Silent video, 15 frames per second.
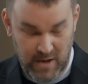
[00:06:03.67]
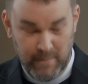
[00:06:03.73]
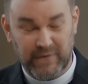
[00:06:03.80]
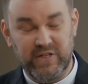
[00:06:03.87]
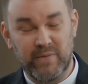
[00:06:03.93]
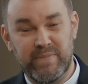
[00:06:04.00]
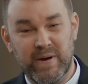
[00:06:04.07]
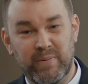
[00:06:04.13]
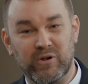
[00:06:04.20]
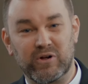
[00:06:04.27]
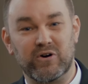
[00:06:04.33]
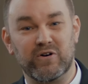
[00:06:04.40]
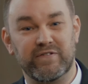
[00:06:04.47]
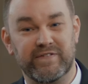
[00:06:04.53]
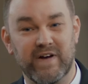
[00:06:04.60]
But the
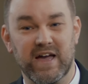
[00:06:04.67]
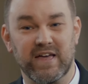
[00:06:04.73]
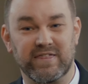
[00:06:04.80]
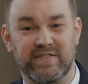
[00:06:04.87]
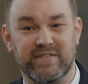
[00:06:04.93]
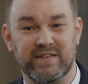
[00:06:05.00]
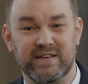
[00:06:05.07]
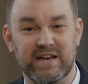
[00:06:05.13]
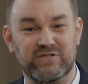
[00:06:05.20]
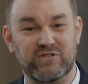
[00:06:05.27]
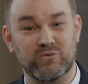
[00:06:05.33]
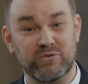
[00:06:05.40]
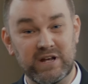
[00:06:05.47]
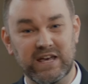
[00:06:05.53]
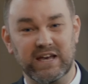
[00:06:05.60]
biblical faith is
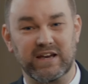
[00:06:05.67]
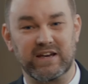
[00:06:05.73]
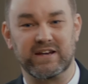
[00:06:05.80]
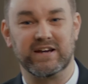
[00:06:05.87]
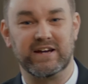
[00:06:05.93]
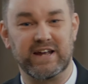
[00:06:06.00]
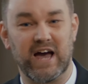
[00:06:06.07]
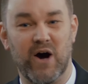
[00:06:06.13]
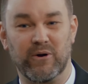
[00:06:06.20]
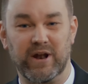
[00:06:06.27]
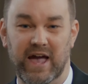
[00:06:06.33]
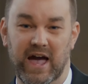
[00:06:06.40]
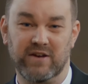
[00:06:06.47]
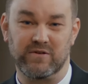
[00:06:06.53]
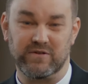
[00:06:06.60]
unique in how it
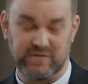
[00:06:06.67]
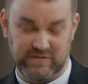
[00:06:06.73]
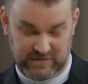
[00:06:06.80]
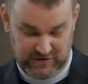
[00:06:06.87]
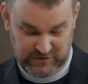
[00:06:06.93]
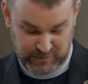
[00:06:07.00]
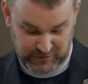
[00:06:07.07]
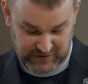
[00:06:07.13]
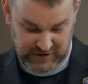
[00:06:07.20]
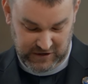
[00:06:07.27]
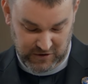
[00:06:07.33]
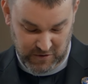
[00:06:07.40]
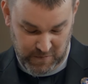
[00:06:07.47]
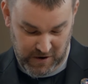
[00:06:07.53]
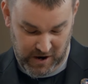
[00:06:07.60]
handles this
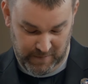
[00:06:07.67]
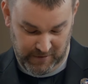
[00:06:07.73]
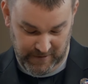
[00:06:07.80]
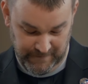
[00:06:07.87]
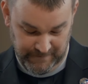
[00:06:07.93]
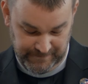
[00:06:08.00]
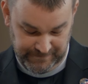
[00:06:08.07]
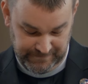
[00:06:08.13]
particular problem.